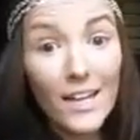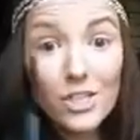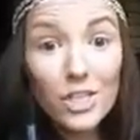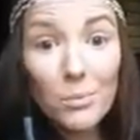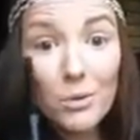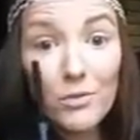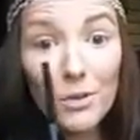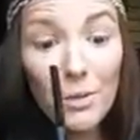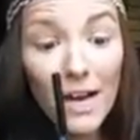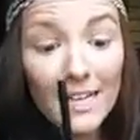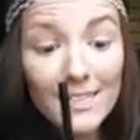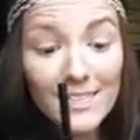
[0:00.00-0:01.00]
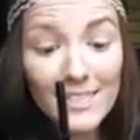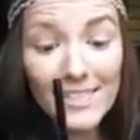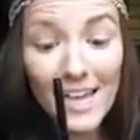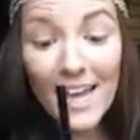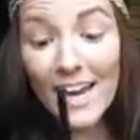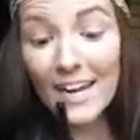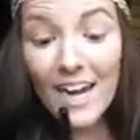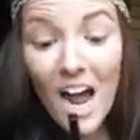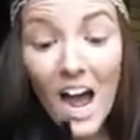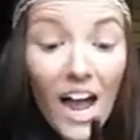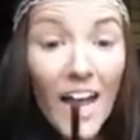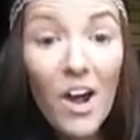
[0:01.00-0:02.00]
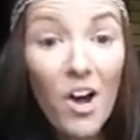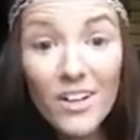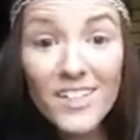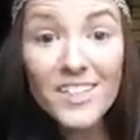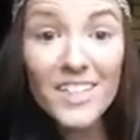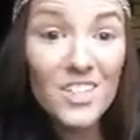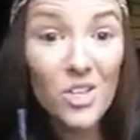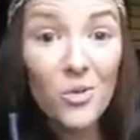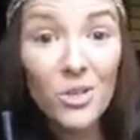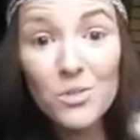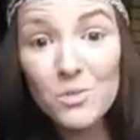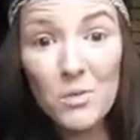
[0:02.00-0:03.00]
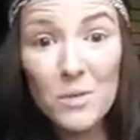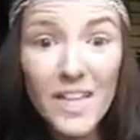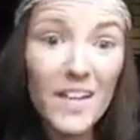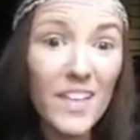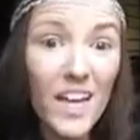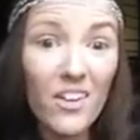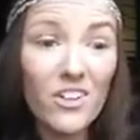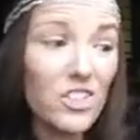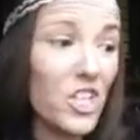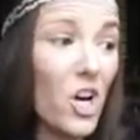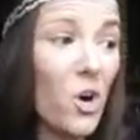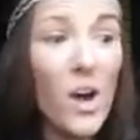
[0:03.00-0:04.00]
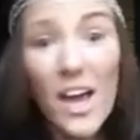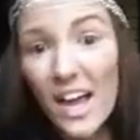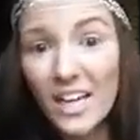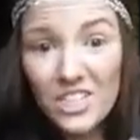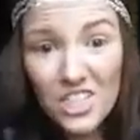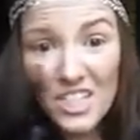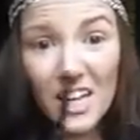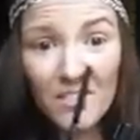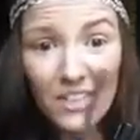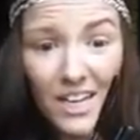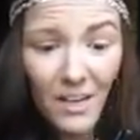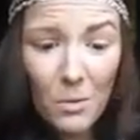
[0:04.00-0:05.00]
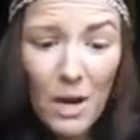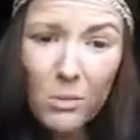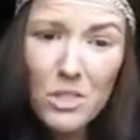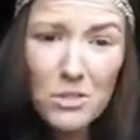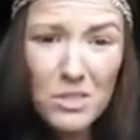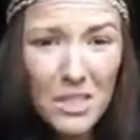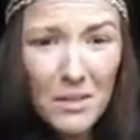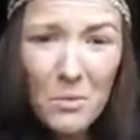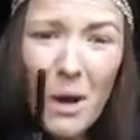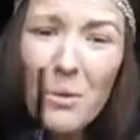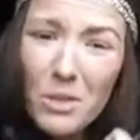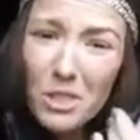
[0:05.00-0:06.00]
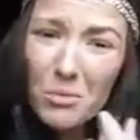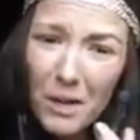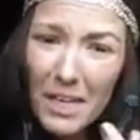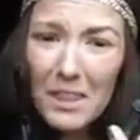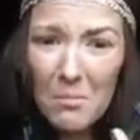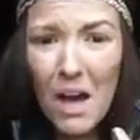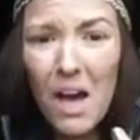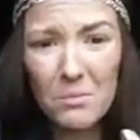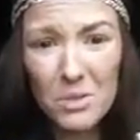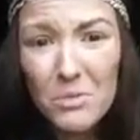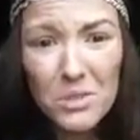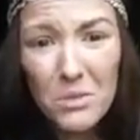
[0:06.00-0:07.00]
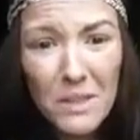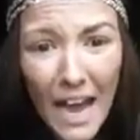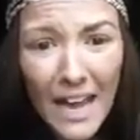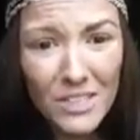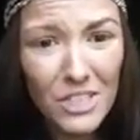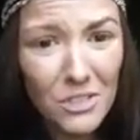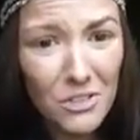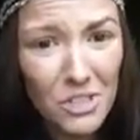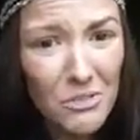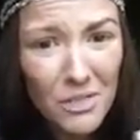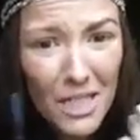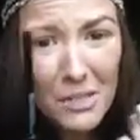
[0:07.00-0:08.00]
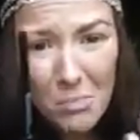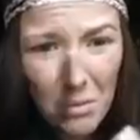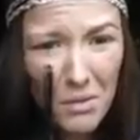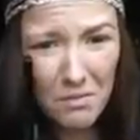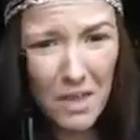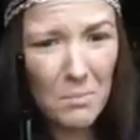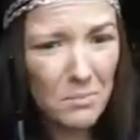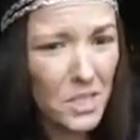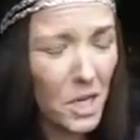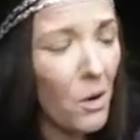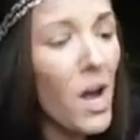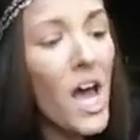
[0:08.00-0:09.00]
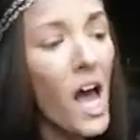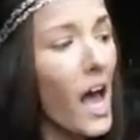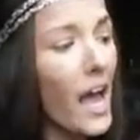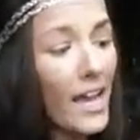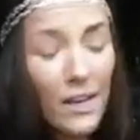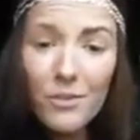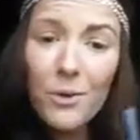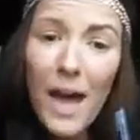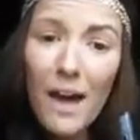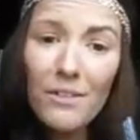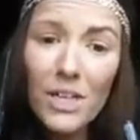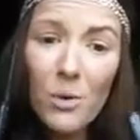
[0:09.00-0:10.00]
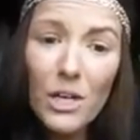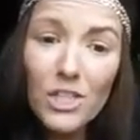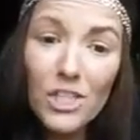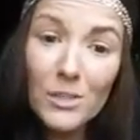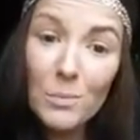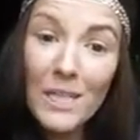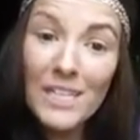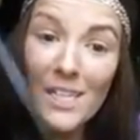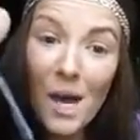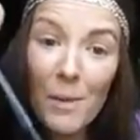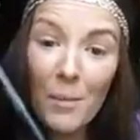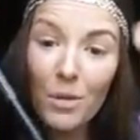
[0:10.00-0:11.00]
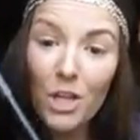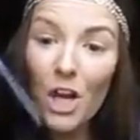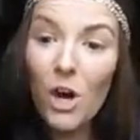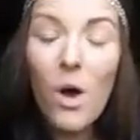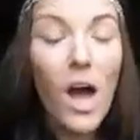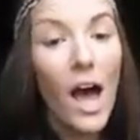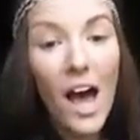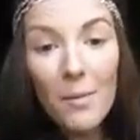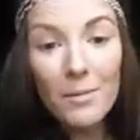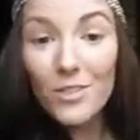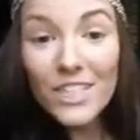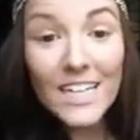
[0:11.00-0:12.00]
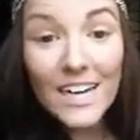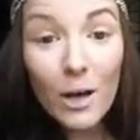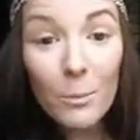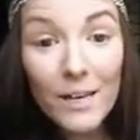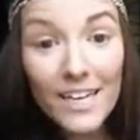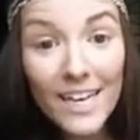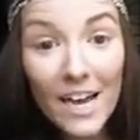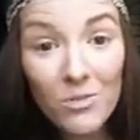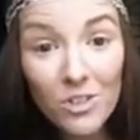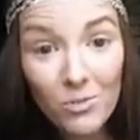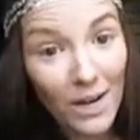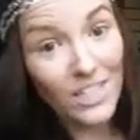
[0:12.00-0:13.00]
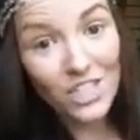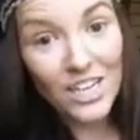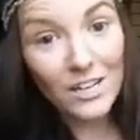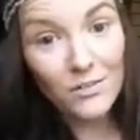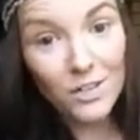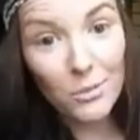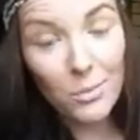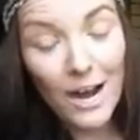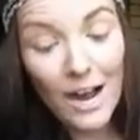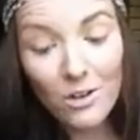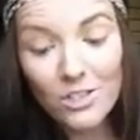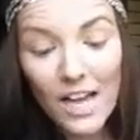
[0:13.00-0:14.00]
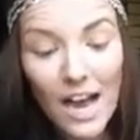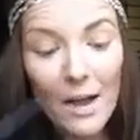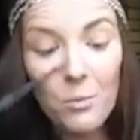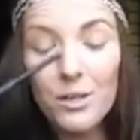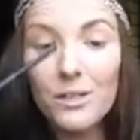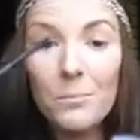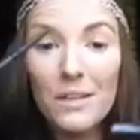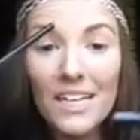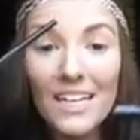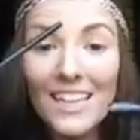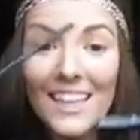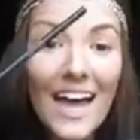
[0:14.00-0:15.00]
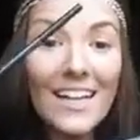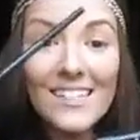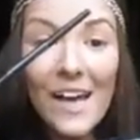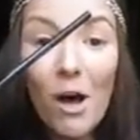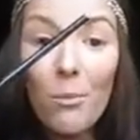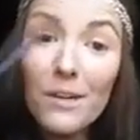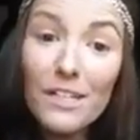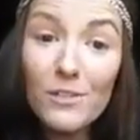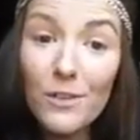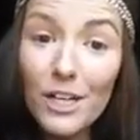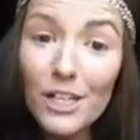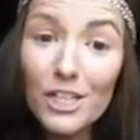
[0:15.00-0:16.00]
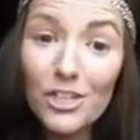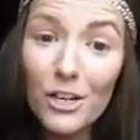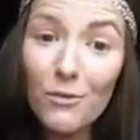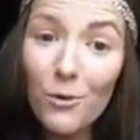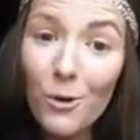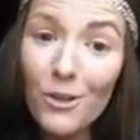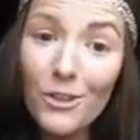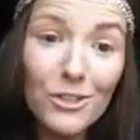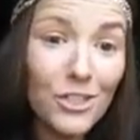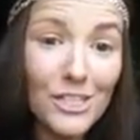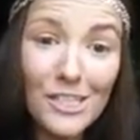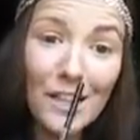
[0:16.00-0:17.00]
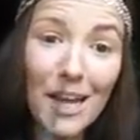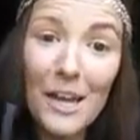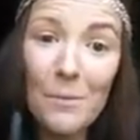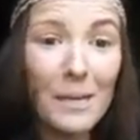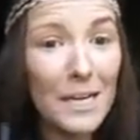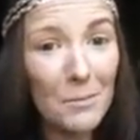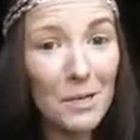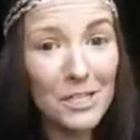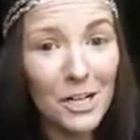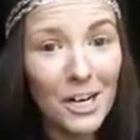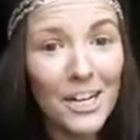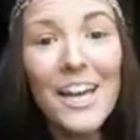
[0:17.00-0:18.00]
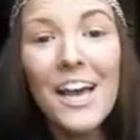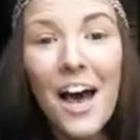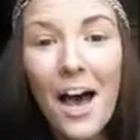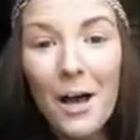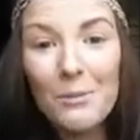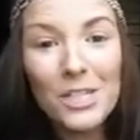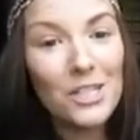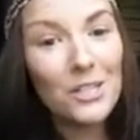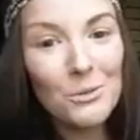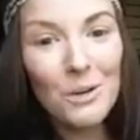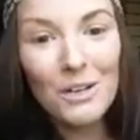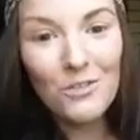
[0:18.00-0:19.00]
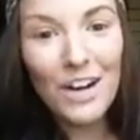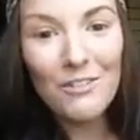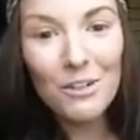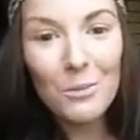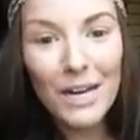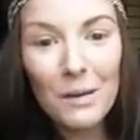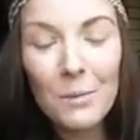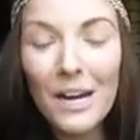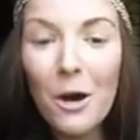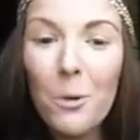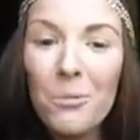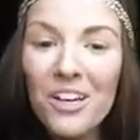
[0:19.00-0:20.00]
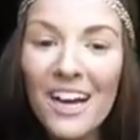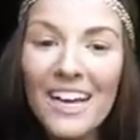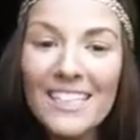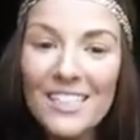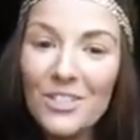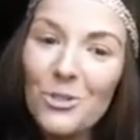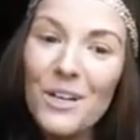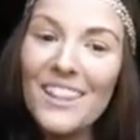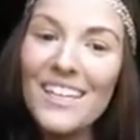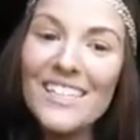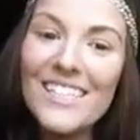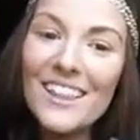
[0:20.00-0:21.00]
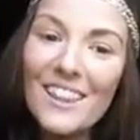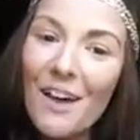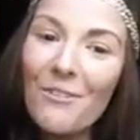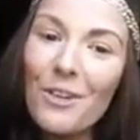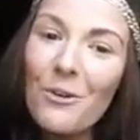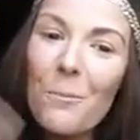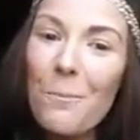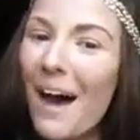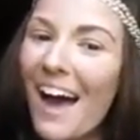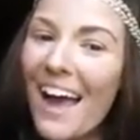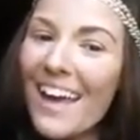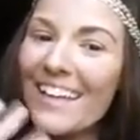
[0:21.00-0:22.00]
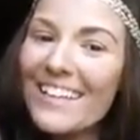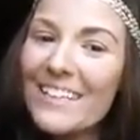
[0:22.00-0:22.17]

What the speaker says: It's cheaper if you buy it as a set, and I honestly don't use one without the other. So it's just kind of like, why would you break them up? Don't do that. You need both of them. So if you have any questions, please comment below. If you need help picking out the right shade for your brows, I would be glad to help, but it's fairly straightforward. There's just a light, a medium, and a dark. So one for everybody, but I hope you guys enjoyed this. Love you. Bye.